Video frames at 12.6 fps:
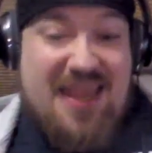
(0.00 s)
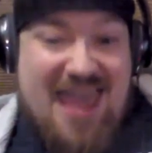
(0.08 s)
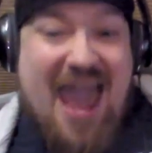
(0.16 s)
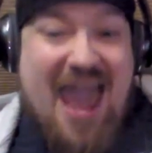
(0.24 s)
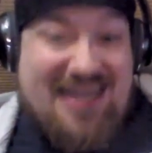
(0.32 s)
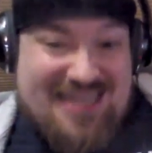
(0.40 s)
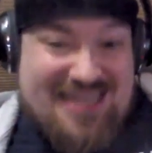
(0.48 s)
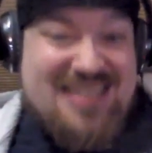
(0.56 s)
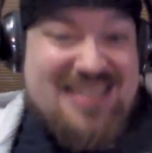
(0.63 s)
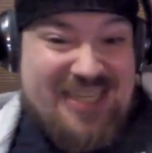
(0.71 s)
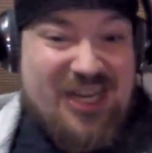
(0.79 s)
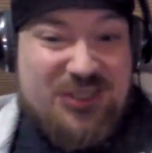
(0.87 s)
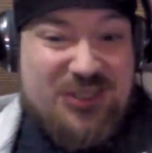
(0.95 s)
that is
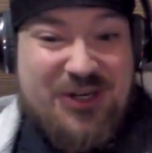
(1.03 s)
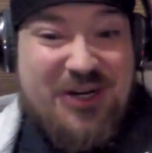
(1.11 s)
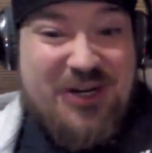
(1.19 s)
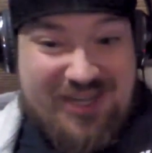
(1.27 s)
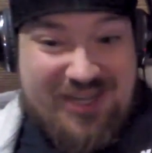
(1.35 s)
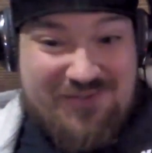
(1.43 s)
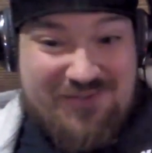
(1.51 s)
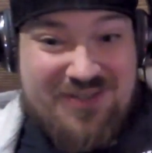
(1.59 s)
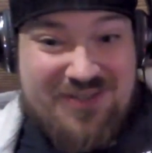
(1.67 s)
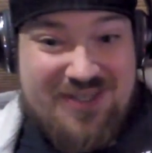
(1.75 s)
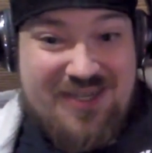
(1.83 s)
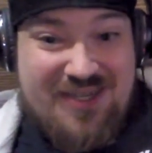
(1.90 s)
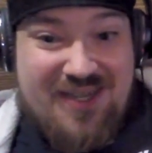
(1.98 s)
the alternative.
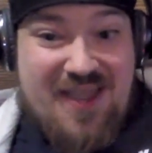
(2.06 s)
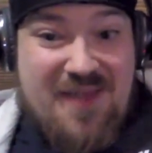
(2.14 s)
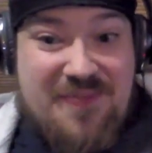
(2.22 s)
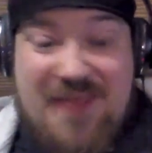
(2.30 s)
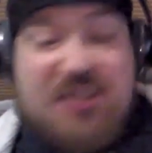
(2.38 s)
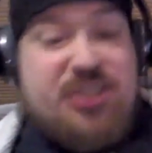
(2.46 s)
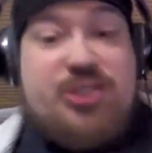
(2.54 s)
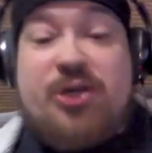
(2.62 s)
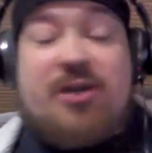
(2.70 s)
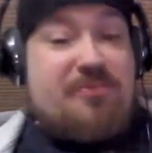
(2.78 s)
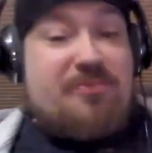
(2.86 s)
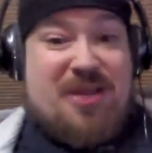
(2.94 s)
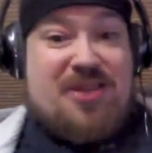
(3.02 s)
That shouldn't
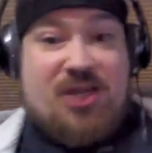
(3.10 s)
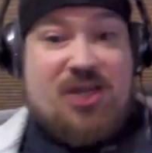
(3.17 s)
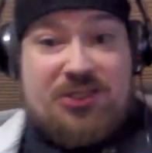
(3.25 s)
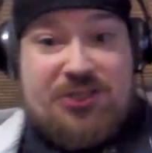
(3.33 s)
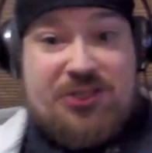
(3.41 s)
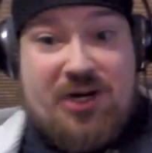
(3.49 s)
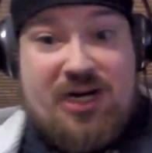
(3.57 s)
be the alternative.